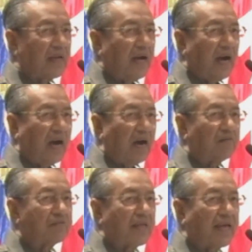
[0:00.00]
How
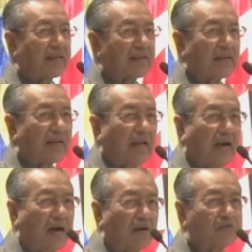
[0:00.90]

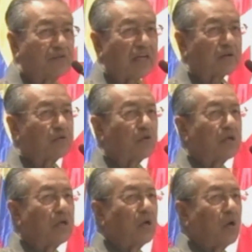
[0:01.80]
they could
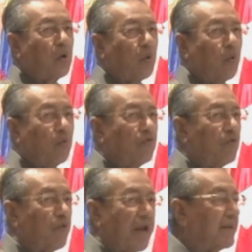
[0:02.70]

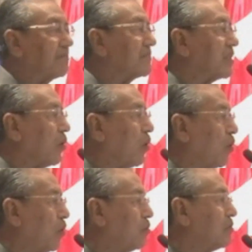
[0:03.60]
overwhelm the
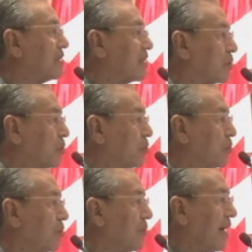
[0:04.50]
whole crew
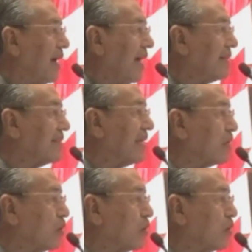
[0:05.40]
and take